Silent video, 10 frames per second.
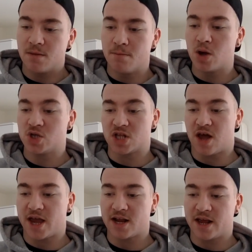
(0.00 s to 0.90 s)
most
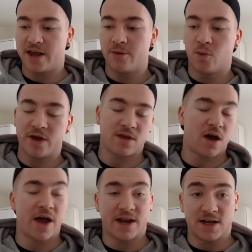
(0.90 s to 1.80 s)
likely, with
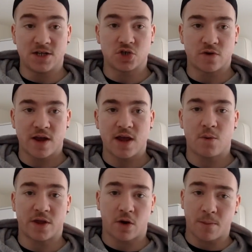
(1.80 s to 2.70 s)
an injury,
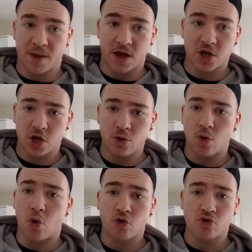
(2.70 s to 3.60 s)
whether it be acute
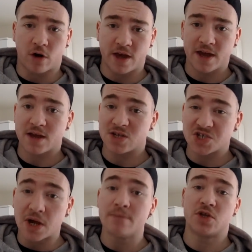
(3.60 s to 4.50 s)
or chronic,
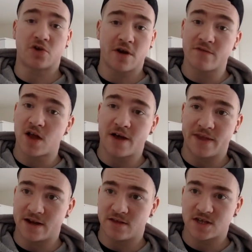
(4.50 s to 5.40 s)
some degree of light at
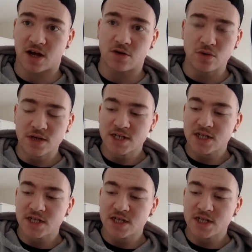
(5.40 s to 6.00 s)
the end of the tunnel.